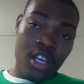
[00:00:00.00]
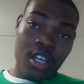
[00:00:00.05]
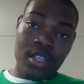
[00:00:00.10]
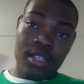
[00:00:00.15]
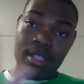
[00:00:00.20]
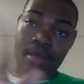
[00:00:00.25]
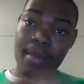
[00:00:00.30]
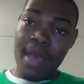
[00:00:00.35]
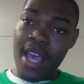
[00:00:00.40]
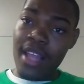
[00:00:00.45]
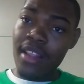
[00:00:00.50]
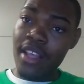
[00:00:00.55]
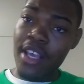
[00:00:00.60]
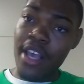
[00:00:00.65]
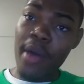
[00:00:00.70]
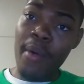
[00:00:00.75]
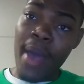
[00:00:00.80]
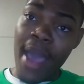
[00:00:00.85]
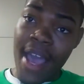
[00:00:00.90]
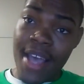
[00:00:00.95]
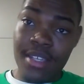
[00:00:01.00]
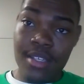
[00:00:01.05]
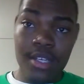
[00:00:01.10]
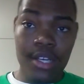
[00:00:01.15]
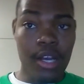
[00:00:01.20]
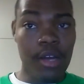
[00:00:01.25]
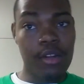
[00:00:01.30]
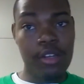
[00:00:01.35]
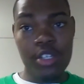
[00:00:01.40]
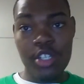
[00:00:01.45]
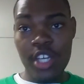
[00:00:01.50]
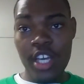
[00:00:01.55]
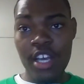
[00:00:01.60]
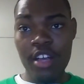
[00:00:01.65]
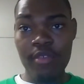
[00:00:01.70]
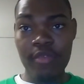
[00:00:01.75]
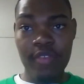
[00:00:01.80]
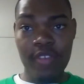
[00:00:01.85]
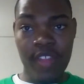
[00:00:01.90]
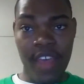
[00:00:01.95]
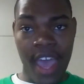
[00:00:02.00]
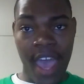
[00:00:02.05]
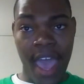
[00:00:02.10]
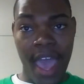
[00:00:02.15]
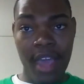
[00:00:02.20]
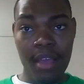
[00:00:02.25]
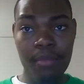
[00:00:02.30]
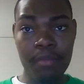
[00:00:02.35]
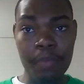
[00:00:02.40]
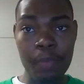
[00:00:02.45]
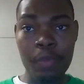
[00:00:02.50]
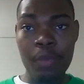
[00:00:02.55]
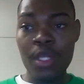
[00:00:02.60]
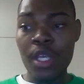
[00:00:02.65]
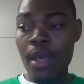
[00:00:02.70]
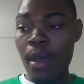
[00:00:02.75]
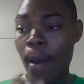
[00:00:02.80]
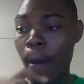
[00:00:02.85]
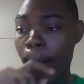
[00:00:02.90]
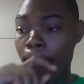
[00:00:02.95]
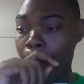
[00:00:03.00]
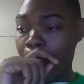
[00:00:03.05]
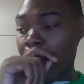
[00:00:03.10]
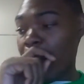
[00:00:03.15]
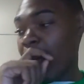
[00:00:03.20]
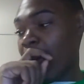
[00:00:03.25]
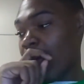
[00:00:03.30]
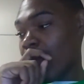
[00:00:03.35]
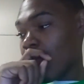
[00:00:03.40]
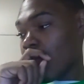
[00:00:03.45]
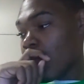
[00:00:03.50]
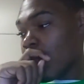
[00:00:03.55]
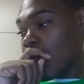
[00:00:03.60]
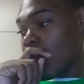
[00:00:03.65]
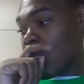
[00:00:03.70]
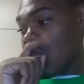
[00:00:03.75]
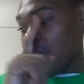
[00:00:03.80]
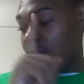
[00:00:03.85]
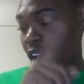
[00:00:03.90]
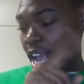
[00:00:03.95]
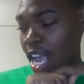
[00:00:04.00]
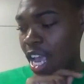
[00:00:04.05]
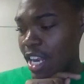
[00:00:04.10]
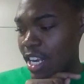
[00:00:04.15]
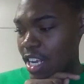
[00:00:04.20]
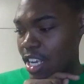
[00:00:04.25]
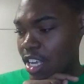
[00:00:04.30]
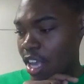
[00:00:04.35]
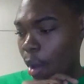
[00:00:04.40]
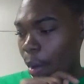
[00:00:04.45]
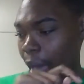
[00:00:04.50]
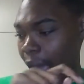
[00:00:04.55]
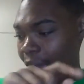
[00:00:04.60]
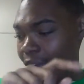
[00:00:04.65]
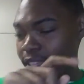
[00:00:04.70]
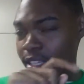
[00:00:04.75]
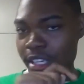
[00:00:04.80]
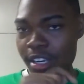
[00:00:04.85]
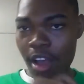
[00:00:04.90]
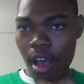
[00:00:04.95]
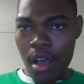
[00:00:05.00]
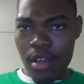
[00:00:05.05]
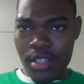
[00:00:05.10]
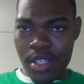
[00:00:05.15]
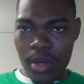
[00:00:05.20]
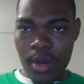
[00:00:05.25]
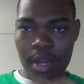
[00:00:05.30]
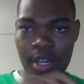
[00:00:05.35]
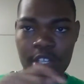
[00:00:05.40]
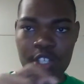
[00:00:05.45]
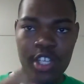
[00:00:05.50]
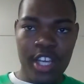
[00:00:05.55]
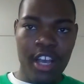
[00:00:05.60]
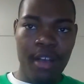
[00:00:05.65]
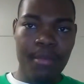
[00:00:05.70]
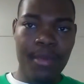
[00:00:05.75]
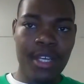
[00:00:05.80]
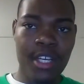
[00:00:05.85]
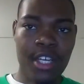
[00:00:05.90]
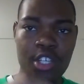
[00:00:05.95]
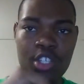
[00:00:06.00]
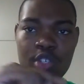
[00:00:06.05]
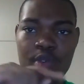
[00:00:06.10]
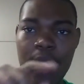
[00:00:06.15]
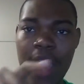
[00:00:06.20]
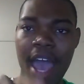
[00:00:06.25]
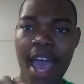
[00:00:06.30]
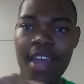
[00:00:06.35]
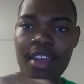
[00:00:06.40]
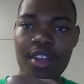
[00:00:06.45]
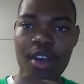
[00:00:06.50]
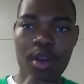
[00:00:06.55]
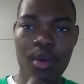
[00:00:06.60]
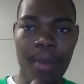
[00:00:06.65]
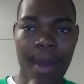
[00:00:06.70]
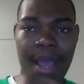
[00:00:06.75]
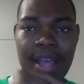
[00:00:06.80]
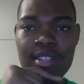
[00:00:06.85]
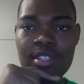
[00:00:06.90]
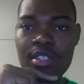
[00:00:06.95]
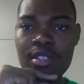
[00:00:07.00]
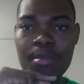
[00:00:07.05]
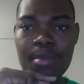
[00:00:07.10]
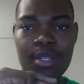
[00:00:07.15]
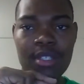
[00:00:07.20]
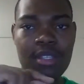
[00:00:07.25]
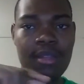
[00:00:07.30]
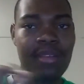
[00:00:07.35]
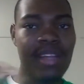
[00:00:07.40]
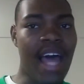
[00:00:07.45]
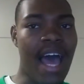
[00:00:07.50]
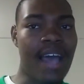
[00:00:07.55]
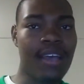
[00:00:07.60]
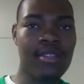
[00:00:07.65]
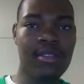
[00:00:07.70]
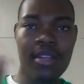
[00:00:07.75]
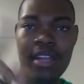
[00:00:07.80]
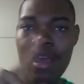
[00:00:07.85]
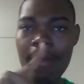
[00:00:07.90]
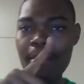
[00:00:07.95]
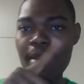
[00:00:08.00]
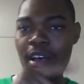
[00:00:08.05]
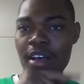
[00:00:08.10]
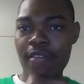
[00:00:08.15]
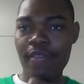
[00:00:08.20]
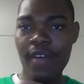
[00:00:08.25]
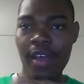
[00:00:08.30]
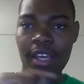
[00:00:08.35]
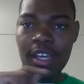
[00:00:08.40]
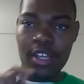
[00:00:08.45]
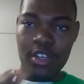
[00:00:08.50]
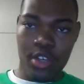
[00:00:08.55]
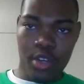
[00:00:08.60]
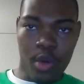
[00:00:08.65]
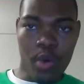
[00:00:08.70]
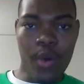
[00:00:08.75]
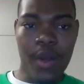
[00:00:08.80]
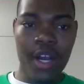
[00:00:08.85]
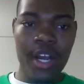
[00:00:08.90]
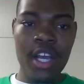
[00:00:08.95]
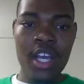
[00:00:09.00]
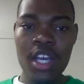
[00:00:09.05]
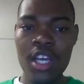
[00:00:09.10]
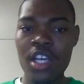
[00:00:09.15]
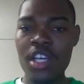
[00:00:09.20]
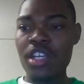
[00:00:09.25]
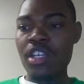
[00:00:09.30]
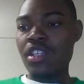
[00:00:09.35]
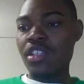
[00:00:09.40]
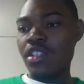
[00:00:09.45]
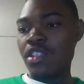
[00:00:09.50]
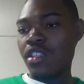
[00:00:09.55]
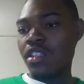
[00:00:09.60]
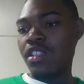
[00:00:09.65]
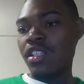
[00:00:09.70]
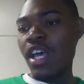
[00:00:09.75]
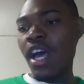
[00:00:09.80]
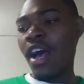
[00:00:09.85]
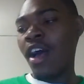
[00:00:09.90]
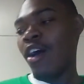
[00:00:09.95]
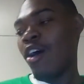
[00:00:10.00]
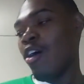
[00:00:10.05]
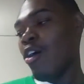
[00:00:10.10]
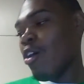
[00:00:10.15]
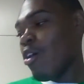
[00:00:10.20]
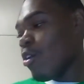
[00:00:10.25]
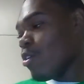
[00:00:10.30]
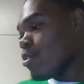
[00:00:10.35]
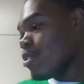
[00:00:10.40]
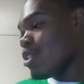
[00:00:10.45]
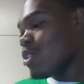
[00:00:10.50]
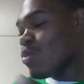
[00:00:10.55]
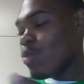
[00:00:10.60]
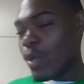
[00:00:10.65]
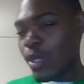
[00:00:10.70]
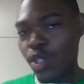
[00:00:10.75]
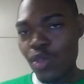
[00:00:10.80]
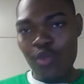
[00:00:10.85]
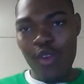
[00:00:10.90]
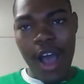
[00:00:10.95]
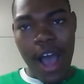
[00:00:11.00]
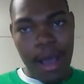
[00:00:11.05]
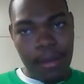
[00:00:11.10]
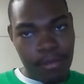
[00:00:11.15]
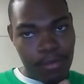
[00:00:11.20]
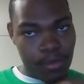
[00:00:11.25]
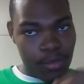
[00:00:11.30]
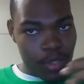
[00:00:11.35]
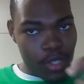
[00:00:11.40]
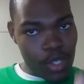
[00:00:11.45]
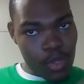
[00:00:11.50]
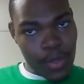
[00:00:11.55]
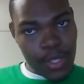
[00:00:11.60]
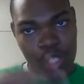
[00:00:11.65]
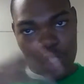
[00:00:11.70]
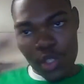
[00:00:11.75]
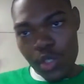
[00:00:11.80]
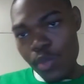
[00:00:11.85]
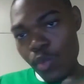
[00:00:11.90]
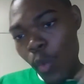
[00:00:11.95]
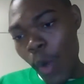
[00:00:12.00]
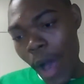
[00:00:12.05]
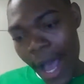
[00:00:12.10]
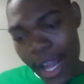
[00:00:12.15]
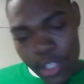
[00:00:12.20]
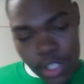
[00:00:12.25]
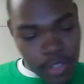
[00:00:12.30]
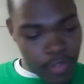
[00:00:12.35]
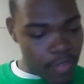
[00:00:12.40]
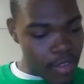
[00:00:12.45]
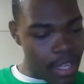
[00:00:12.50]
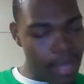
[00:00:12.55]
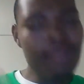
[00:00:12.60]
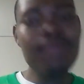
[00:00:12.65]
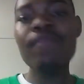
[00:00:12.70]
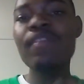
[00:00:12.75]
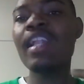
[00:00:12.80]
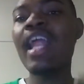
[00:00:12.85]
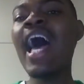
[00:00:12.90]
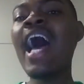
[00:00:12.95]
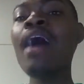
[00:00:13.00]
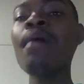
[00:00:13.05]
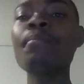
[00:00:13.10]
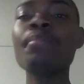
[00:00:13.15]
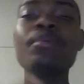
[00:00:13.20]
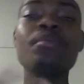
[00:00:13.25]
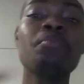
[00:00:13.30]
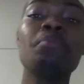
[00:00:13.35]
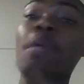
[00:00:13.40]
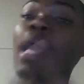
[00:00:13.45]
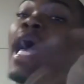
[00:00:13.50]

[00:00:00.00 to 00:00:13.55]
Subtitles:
Samantha, your ass can go to jail for that. But Yandy, your ass can also go to jail because you had no rights to put the locks on that motherfucking door. So, switch, watch, flip, flop.